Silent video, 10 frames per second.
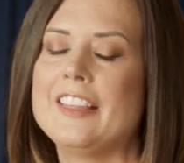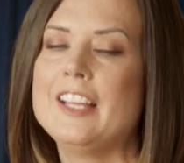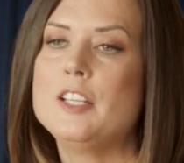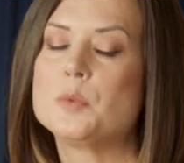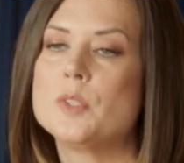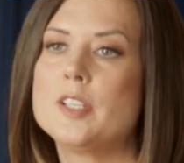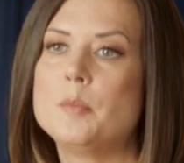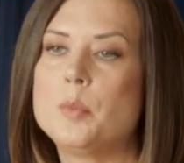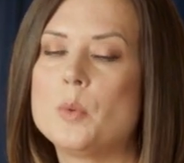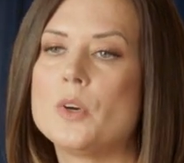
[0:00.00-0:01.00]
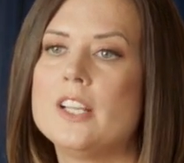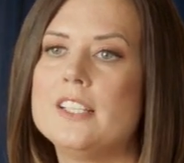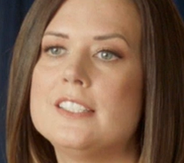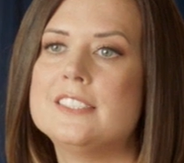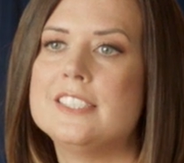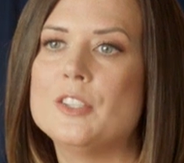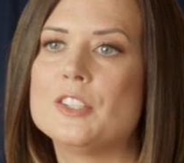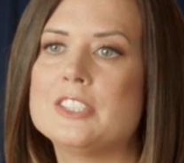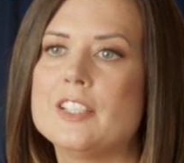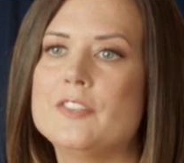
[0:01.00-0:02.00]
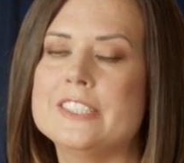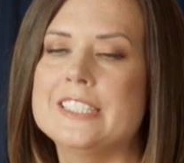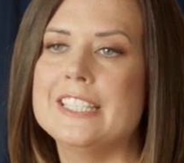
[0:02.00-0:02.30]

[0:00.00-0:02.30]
I think it's really important to see yourself as